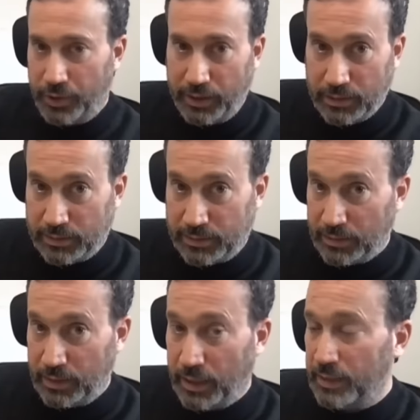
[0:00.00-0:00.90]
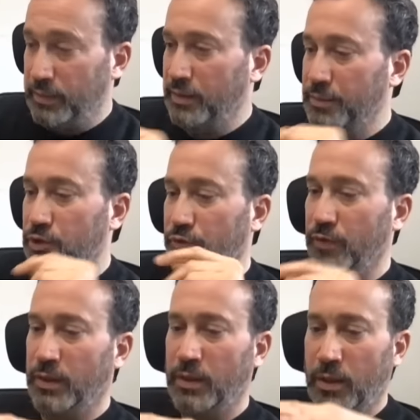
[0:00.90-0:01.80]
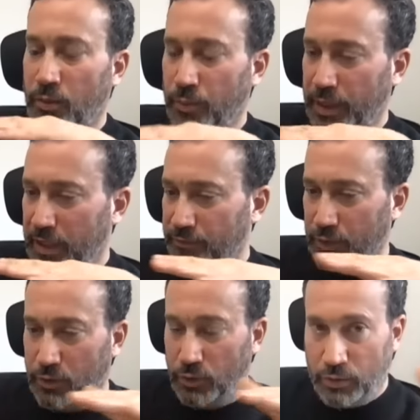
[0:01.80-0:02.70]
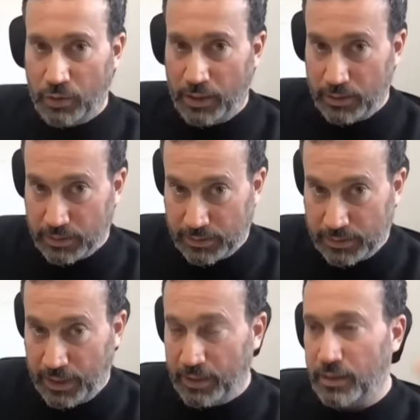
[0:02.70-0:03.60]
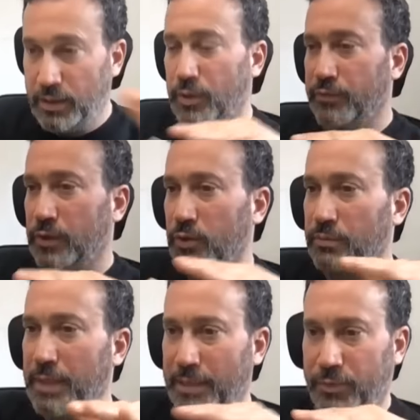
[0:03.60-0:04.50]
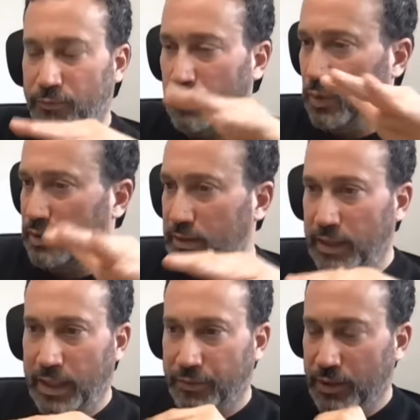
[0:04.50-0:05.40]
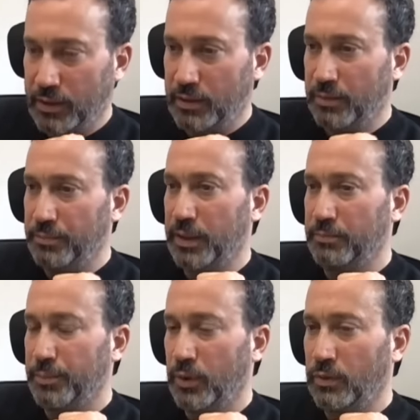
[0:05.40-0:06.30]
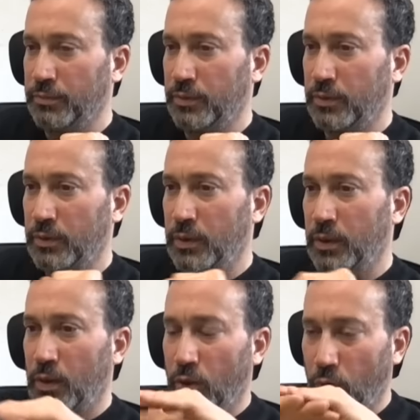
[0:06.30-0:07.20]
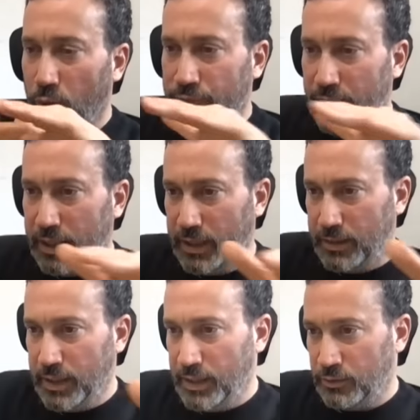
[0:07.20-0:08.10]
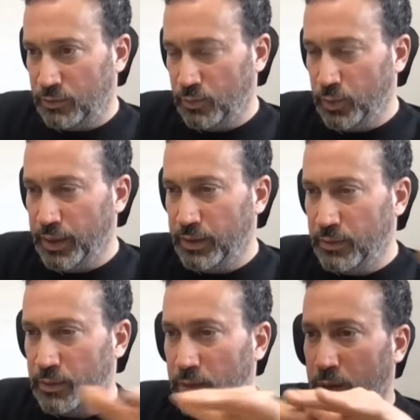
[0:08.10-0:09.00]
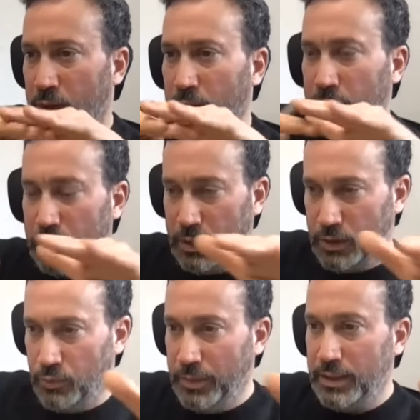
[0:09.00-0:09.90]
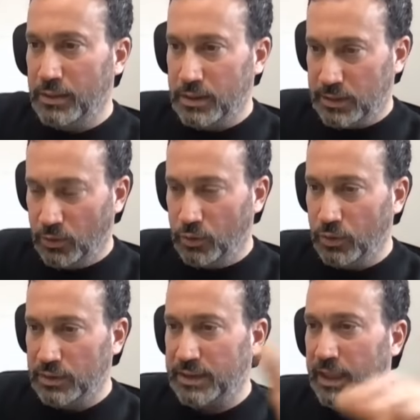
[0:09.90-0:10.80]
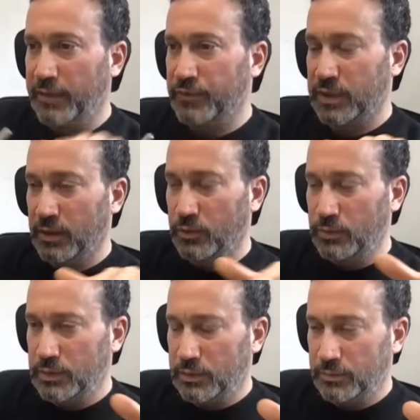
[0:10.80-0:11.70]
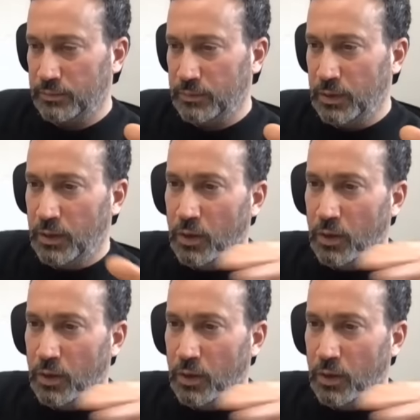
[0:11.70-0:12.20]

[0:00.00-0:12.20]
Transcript: looking at satellite imagery, we have a good understanding, we have a good map of what are the areas that are being bombed, overlay that with the, humani- the so-called safe zones,